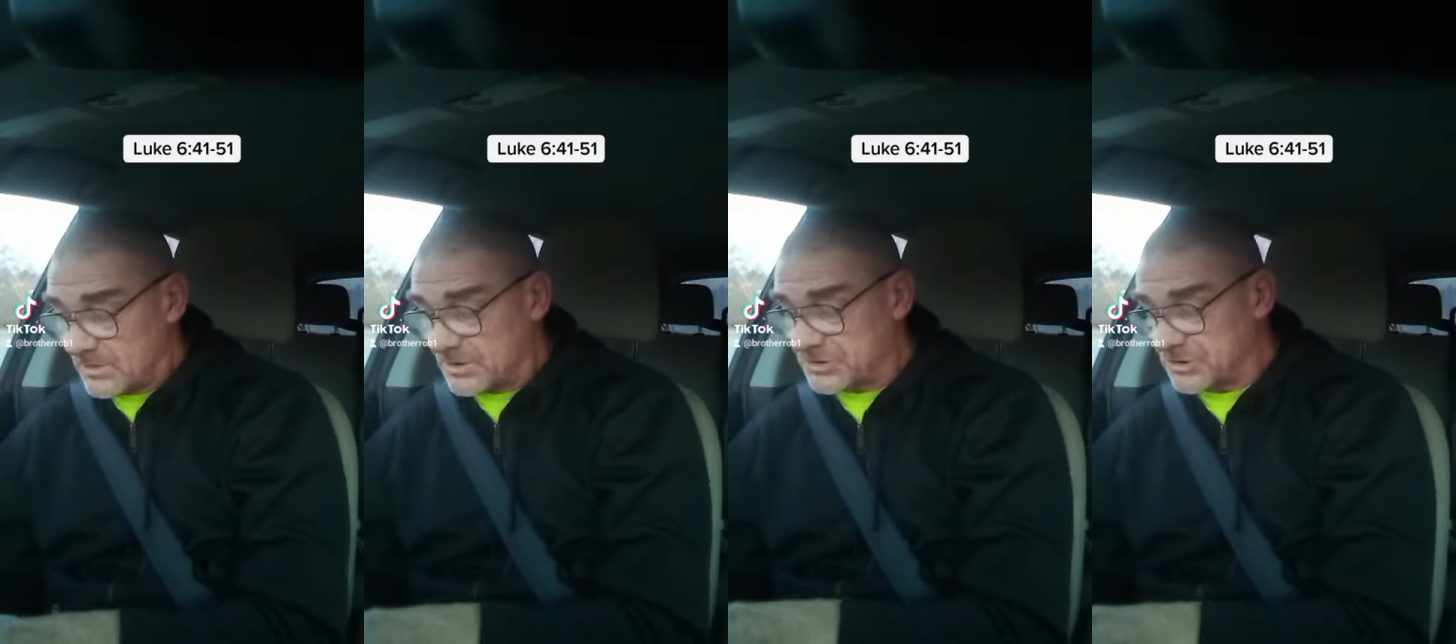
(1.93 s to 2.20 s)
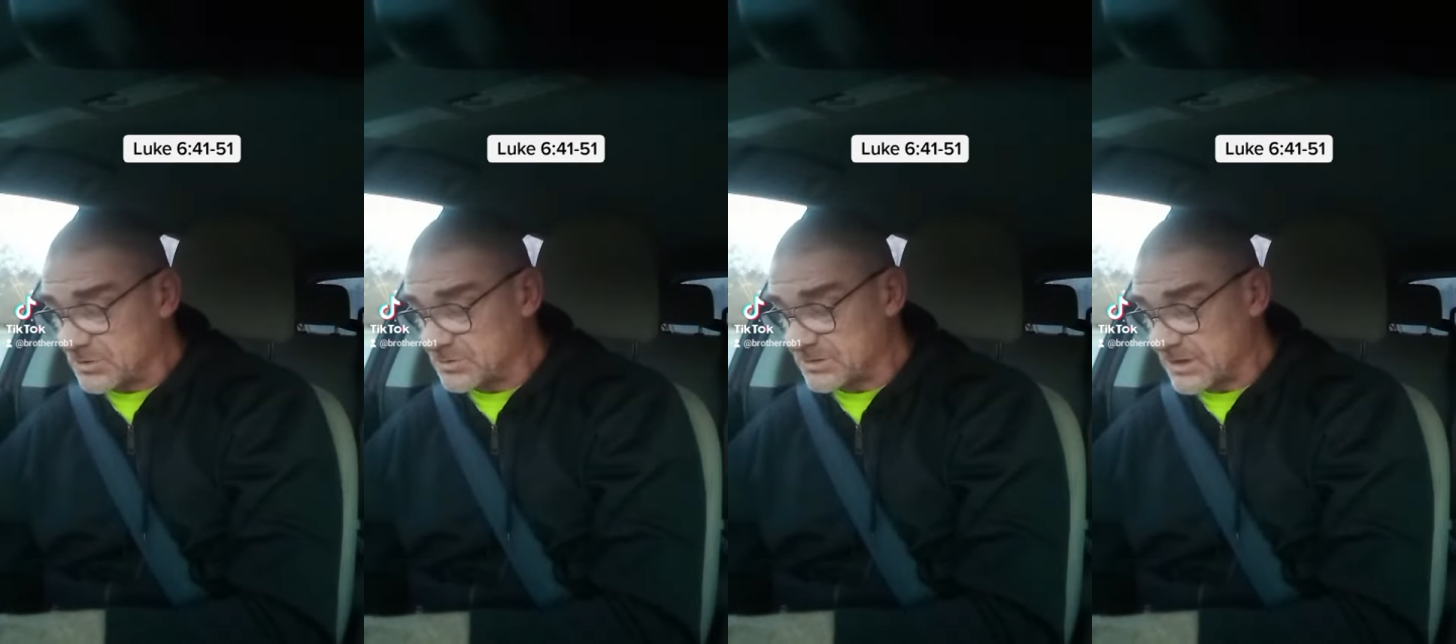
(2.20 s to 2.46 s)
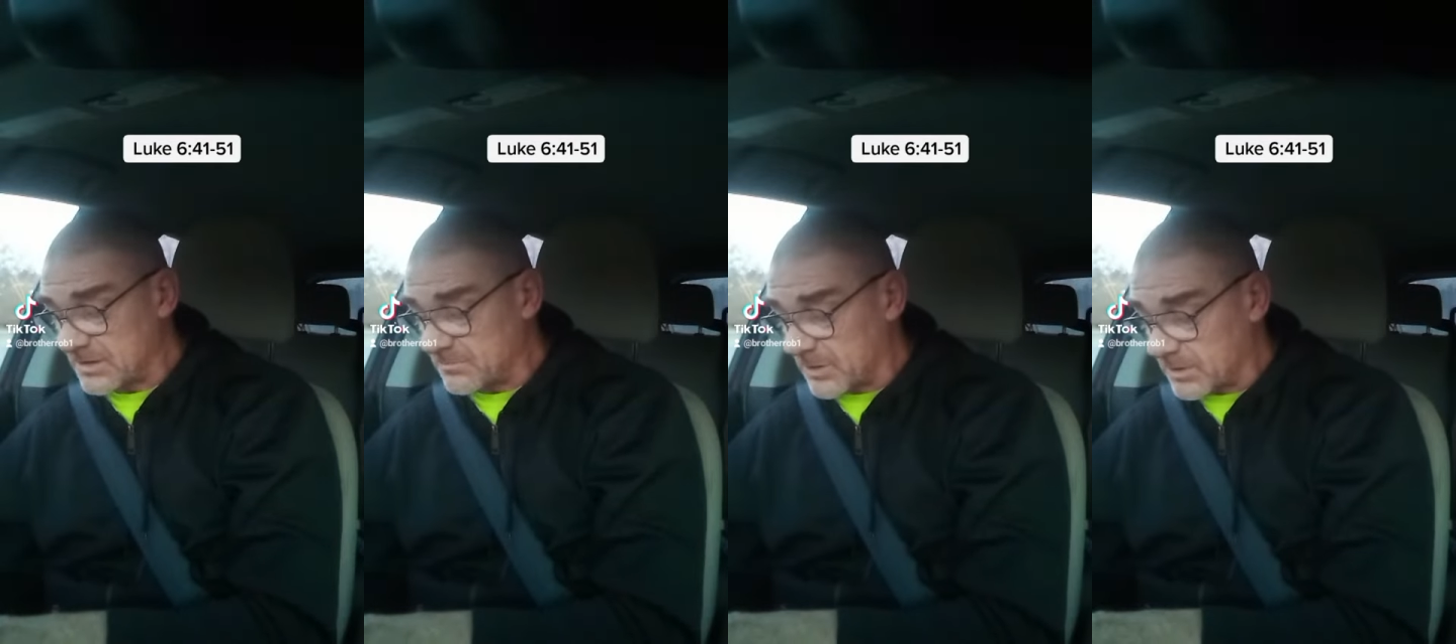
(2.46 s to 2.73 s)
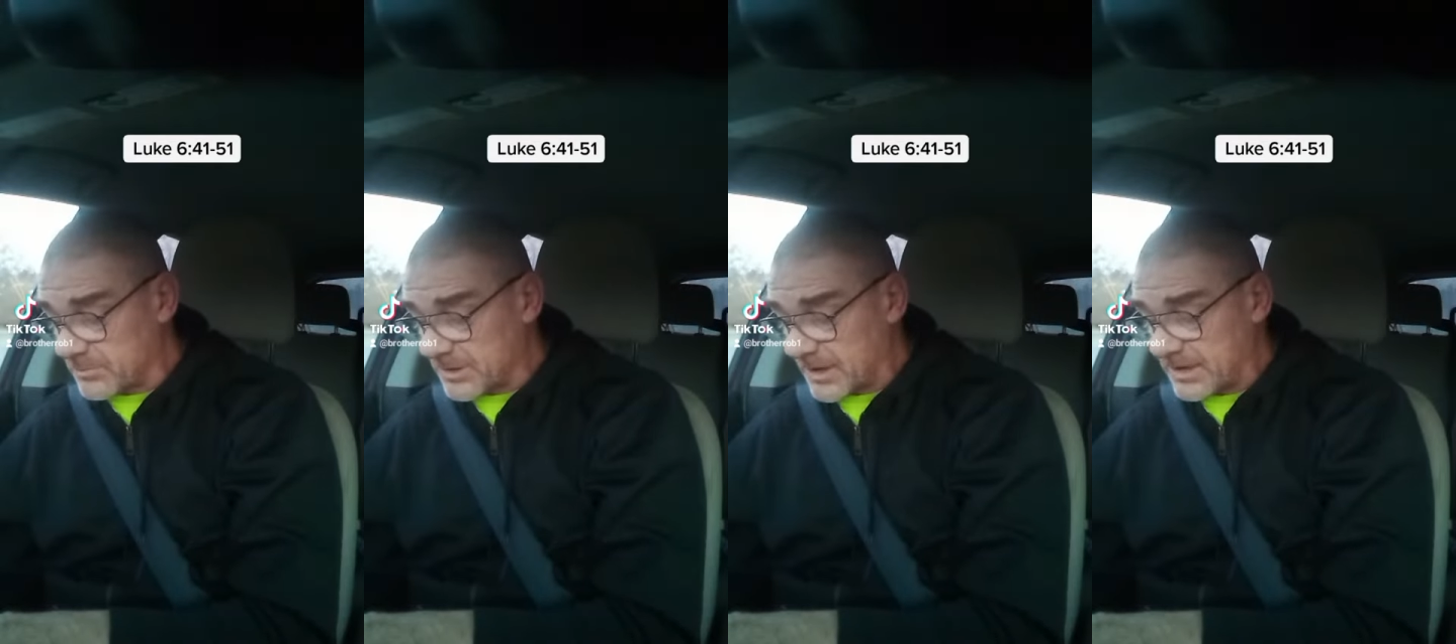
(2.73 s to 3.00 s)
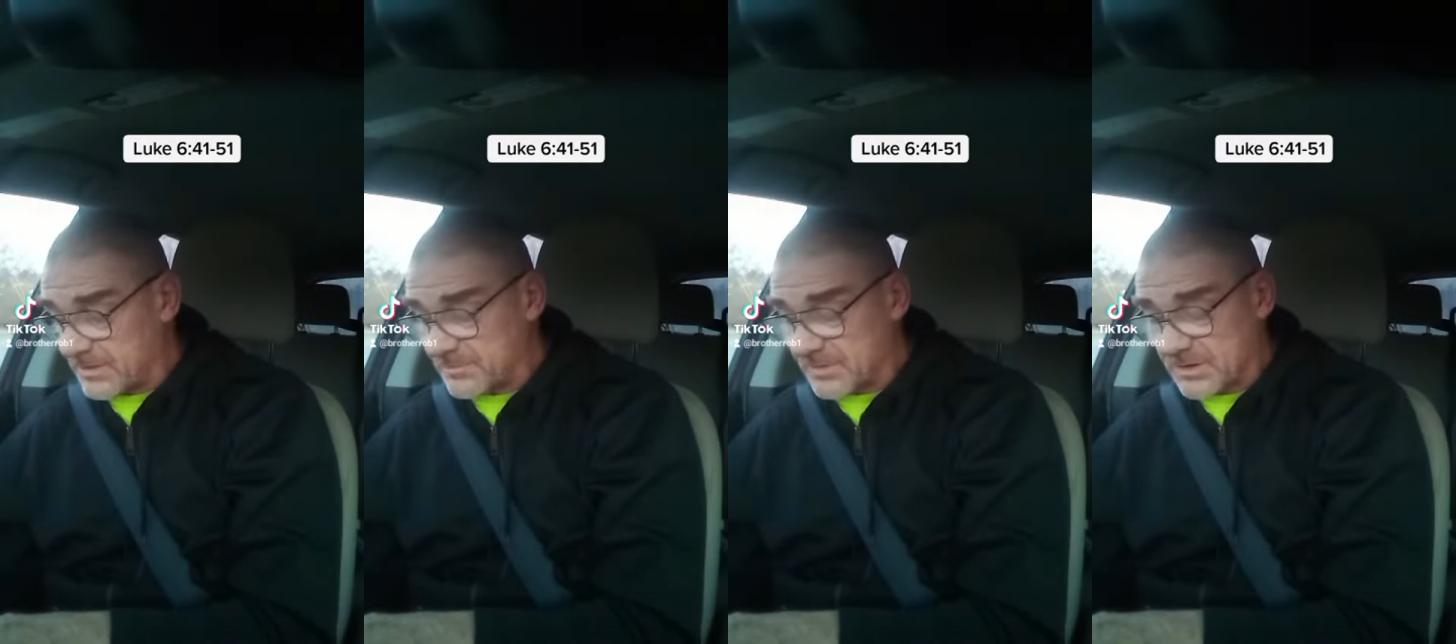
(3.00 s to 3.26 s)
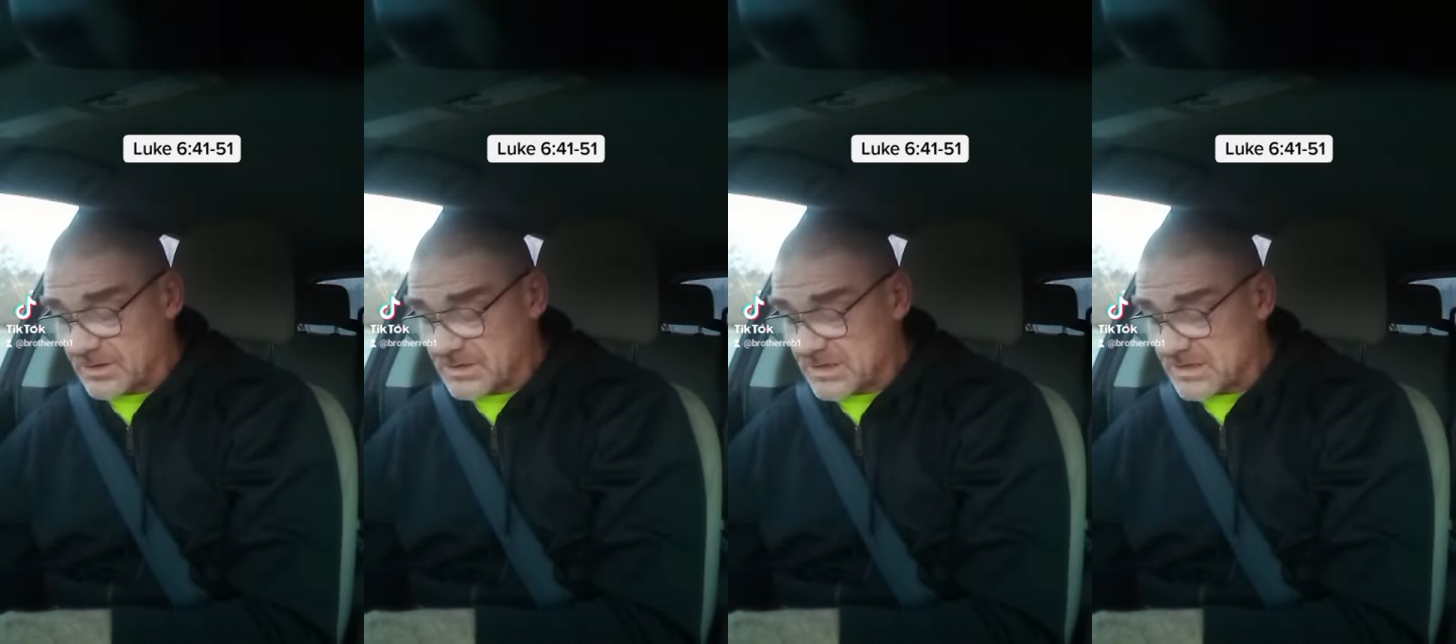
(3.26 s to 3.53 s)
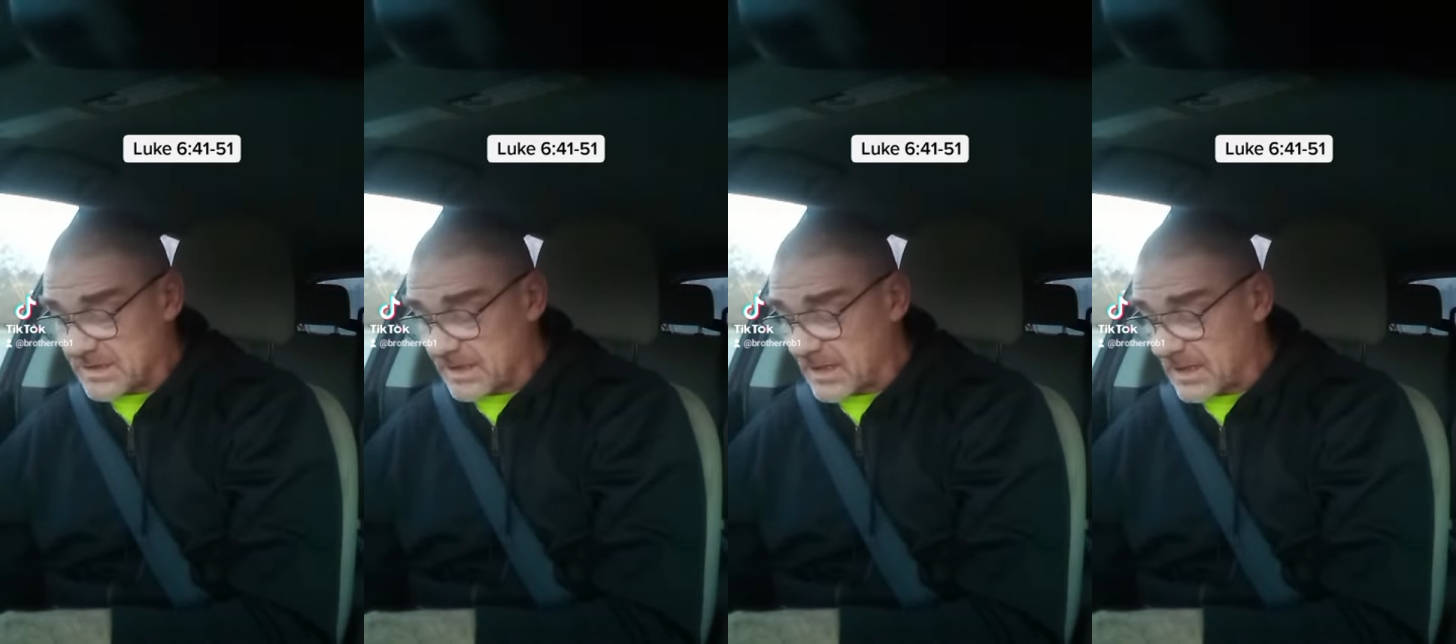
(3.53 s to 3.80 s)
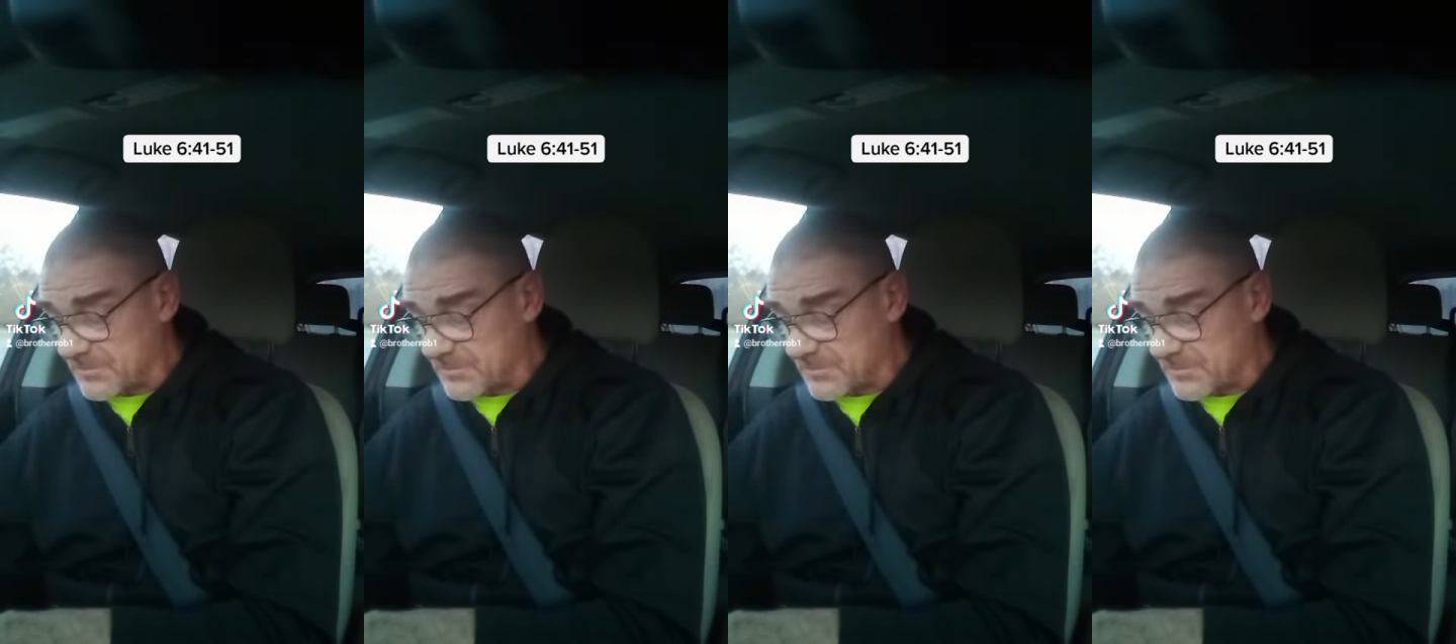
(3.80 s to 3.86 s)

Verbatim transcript: The Jews then murmured at him because he said,